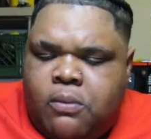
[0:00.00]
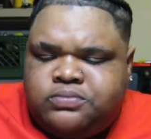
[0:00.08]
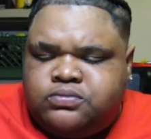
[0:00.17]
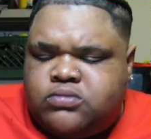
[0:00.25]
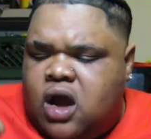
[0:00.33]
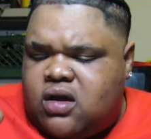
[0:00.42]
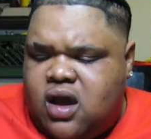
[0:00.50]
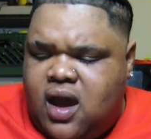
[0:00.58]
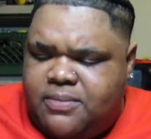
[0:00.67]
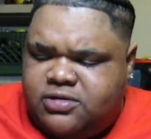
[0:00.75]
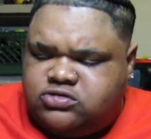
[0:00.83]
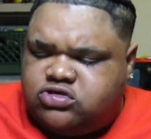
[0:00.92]
Mm-hmm. My
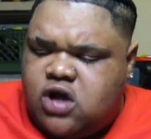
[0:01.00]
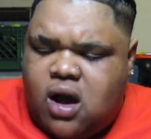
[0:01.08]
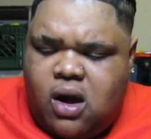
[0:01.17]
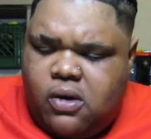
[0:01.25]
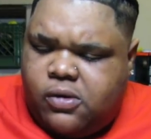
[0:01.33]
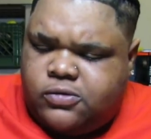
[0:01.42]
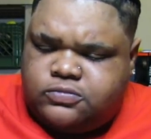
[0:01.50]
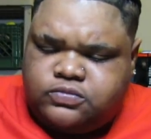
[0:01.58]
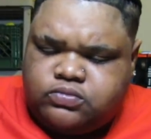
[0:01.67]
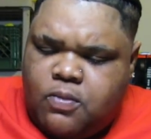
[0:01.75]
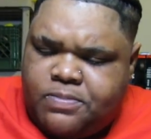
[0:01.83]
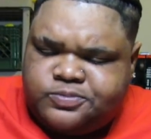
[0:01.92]
cabbage's gone.
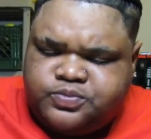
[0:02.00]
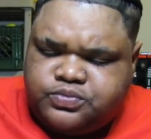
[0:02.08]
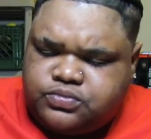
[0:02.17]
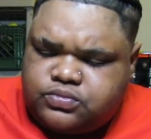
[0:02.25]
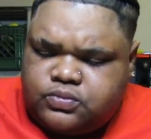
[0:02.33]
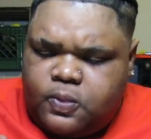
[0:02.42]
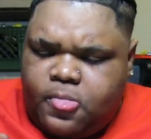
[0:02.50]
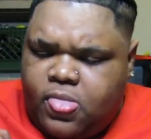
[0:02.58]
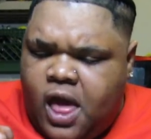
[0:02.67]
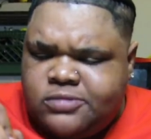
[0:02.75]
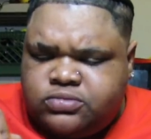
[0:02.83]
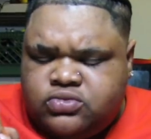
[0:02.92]

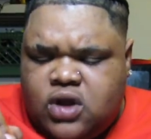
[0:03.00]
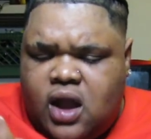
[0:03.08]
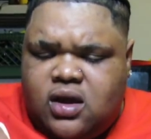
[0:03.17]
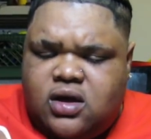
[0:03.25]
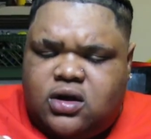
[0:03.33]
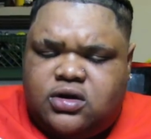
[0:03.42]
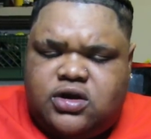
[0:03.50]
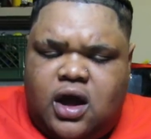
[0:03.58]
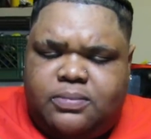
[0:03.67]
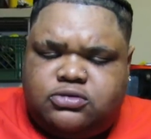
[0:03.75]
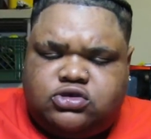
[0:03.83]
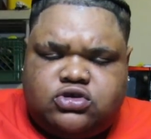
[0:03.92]
They could have
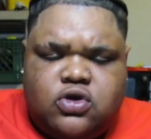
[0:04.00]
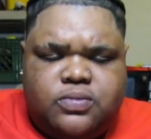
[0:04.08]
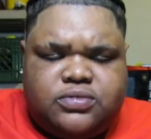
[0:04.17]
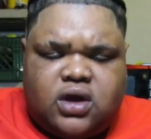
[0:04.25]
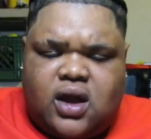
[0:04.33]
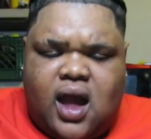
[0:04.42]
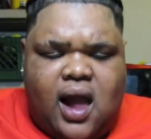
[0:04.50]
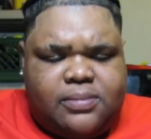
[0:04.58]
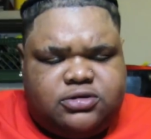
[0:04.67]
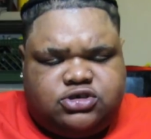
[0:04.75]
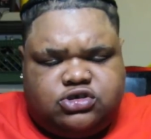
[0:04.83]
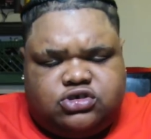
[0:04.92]
double scooped the
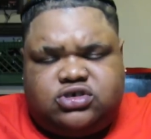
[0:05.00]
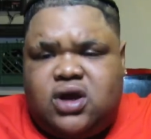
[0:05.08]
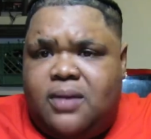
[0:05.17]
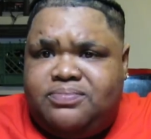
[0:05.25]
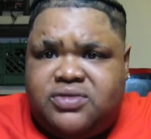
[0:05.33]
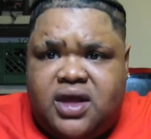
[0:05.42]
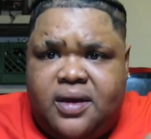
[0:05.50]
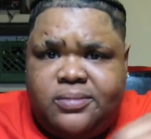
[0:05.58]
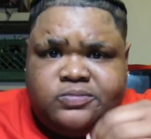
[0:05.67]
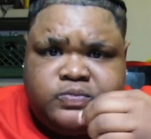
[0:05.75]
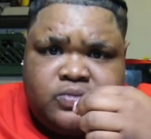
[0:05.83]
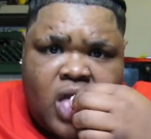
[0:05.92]
cabbage or something.
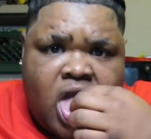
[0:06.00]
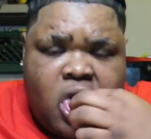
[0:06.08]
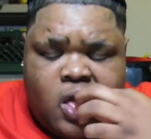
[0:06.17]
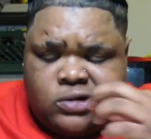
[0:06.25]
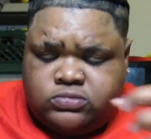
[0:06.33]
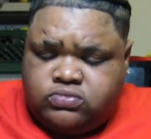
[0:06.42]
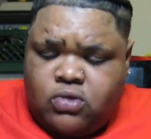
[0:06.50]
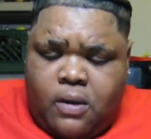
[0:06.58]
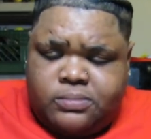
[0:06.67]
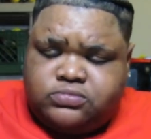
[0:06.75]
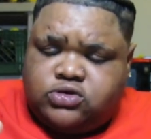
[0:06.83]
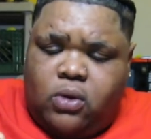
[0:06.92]

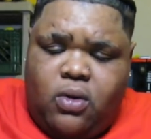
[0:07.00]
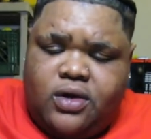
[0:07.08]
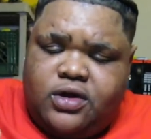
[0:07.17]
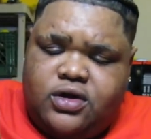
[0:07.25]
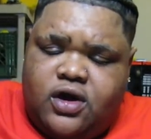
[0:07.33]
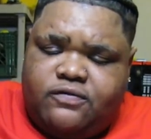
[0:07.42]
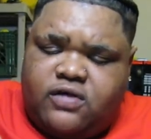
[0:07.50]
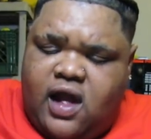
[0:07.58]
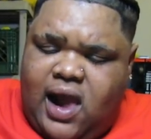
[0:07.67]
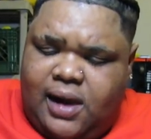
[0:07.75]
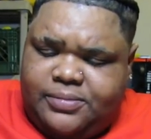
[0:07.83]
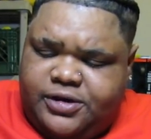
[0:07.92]
That wasn't enough
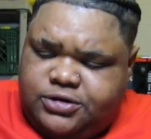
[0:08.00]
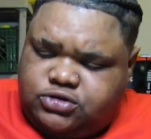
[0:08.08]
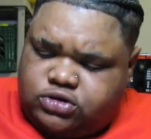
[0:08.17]
cabbage